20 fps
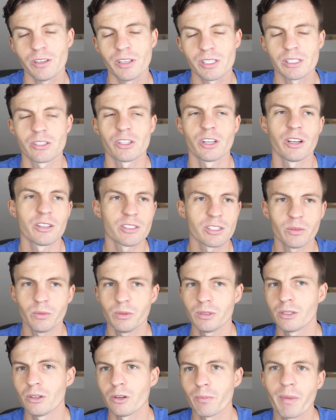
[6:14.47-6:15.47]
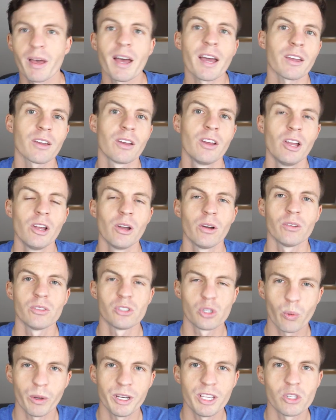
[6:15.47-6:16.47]
There's a chance that we'll look back on
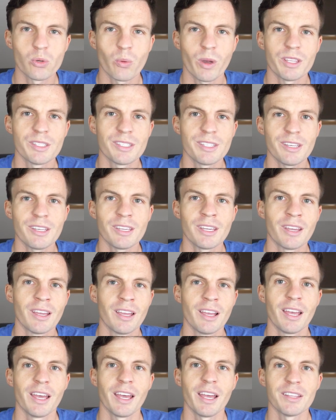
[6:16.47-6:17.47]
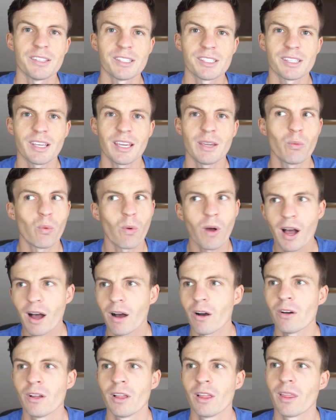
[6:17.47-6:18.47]
2020 and say,
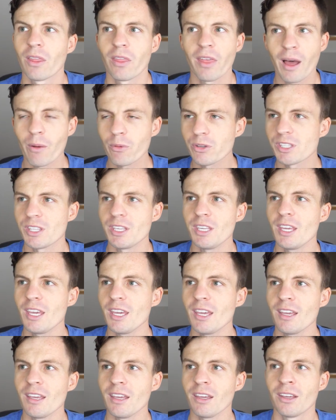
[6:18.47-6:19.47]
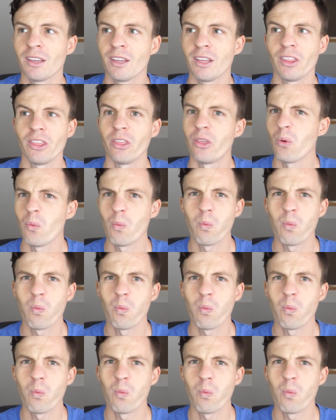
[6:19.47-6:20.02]
wow, that was the year that